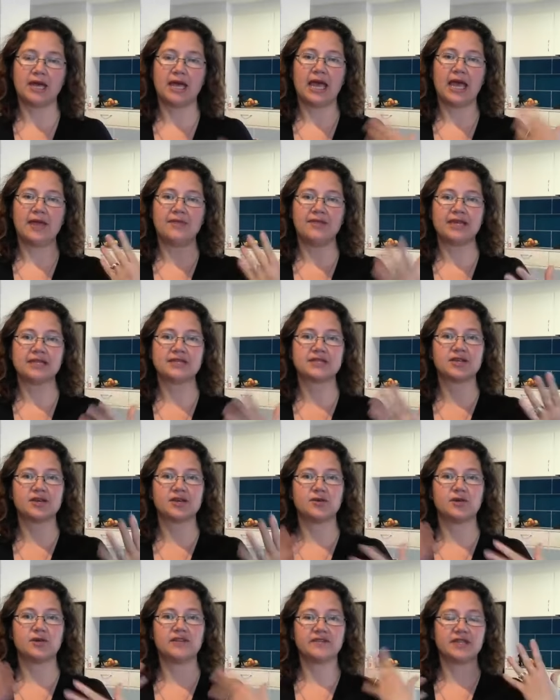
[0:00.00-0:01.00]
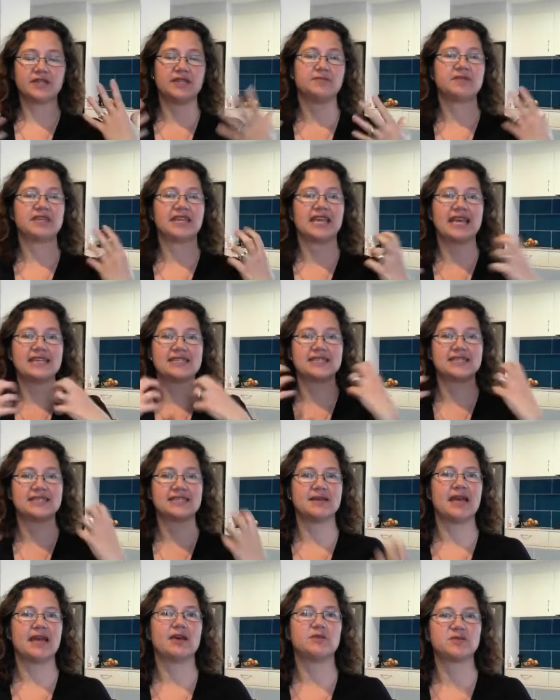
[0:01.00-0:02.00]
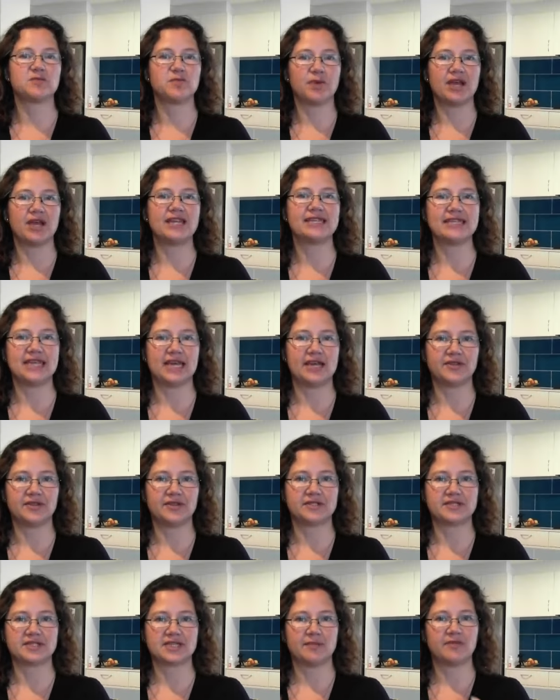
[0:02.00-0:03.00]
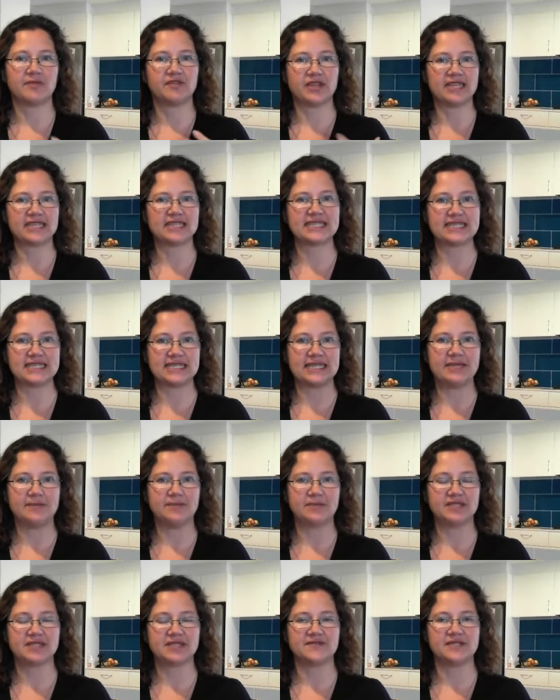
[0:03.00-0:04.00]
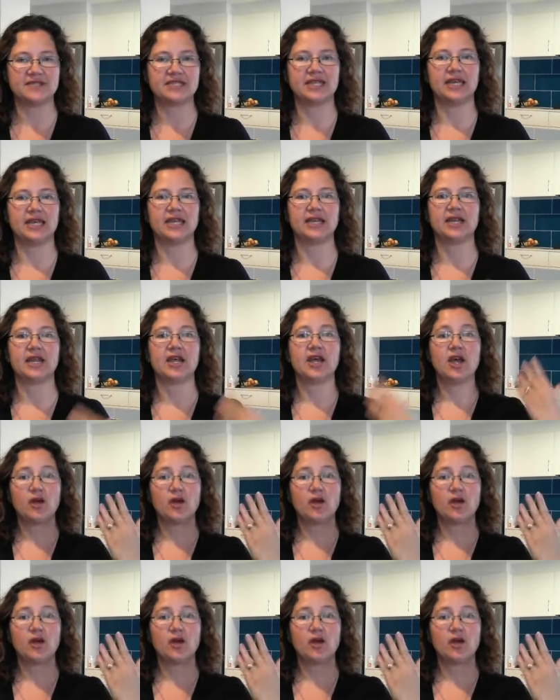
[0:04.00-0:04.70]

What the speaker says: And that's got all of the lactic acids that helps break down some of that sticky bits of skin.